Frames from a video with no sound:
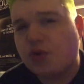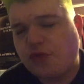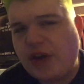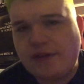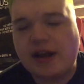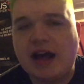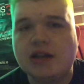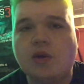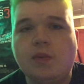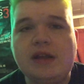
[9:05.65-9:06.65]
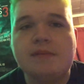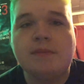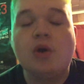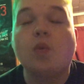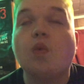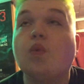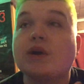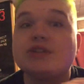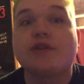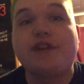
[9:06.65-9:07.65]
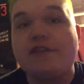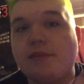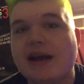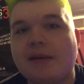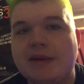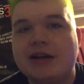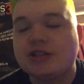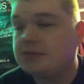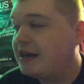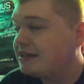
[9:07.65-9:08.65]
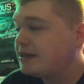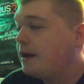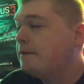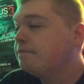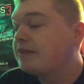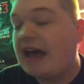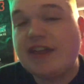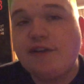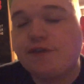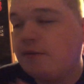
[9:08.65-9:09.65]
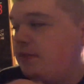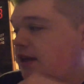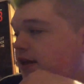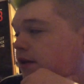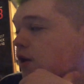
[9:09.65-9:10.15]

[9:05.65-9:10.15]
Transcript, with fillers: favorite Halloween? What is your favorite Michael Myers mask? I think for me,